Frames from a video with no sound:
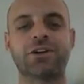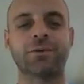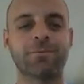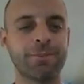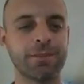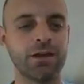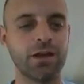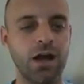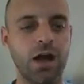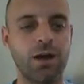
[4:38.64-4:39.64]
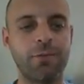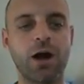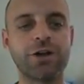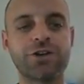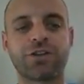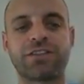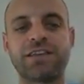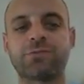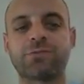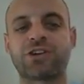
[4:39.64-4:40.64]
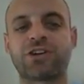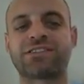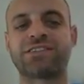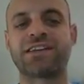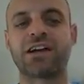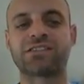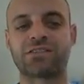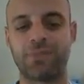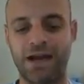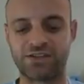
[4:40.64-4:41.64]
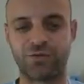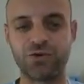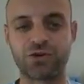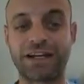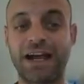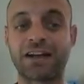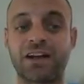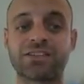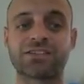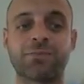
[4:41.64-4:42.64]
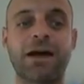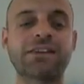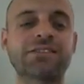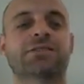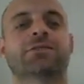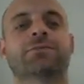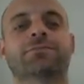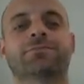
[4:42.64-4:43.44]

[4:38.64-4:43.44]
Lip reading: here, under Themes, you're going to see Customize. If you click on Customize,